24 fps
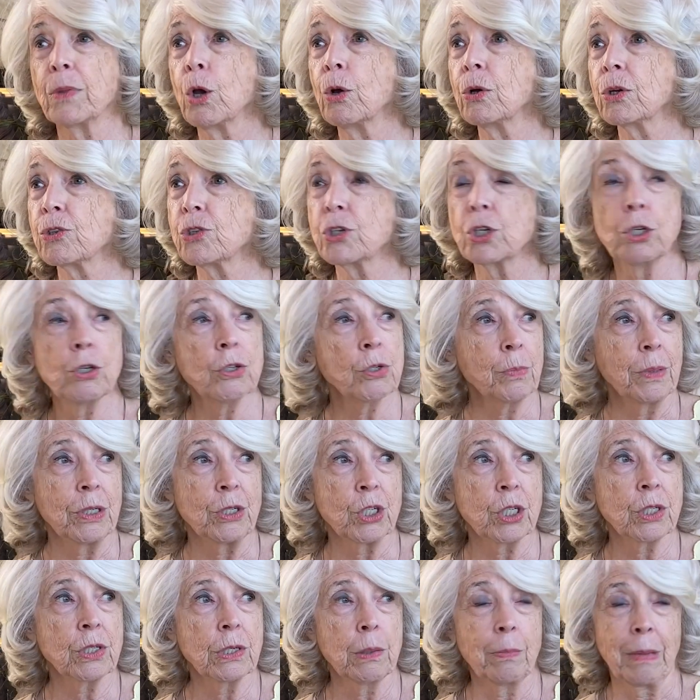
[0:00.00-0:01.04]
Excuse me,
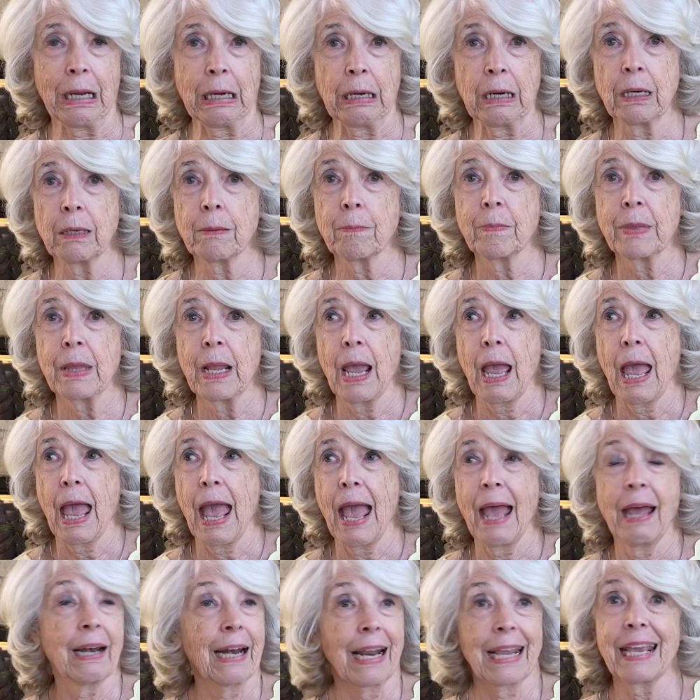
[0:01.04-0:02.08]
just a minute.
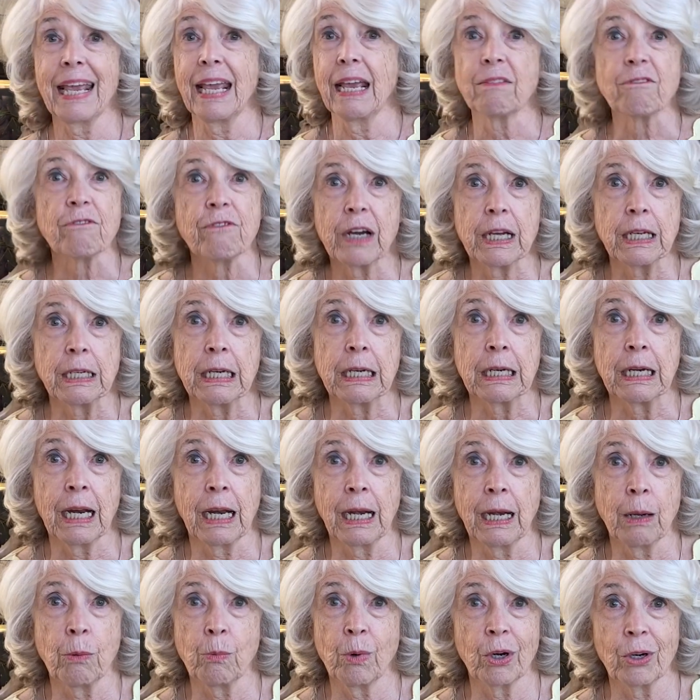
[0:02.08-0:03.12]
And I can't find it
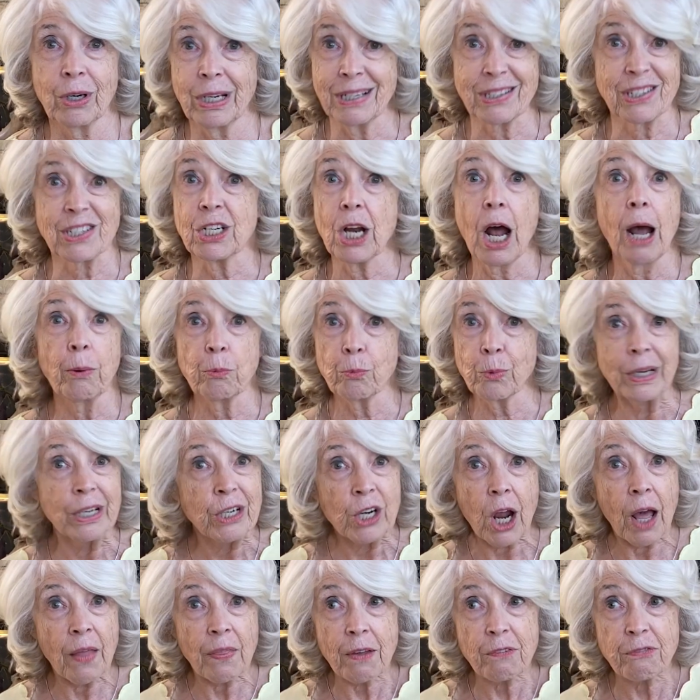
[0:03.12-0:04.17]
anywhere. It's not
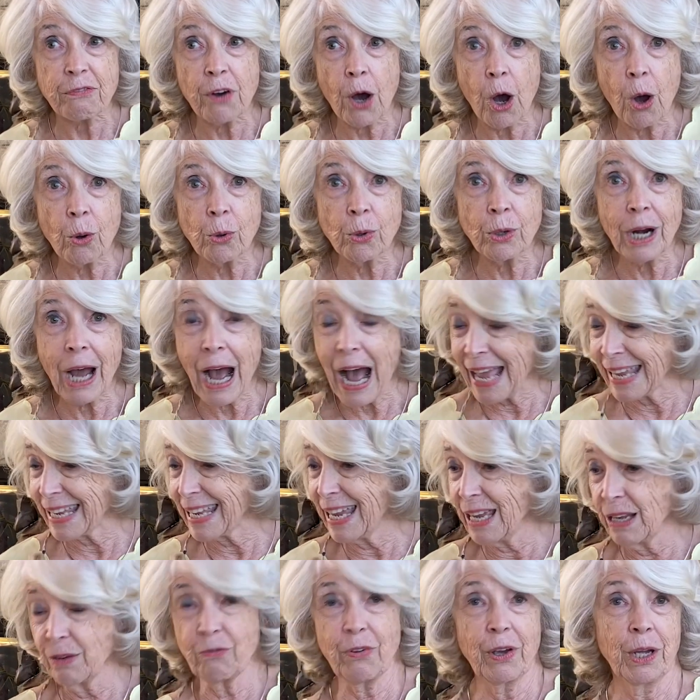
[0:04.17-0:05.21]
written on the phone. I
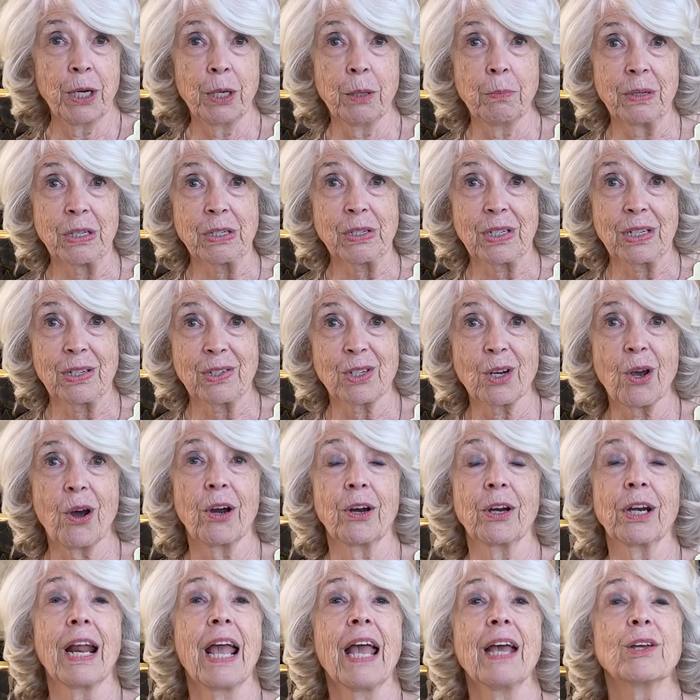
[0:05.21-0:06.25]
can't find a business
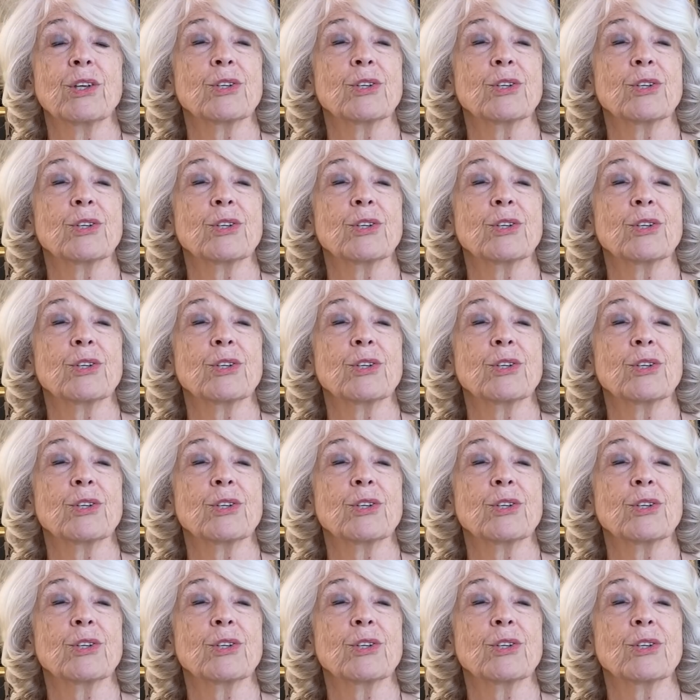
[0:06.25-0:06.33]
card.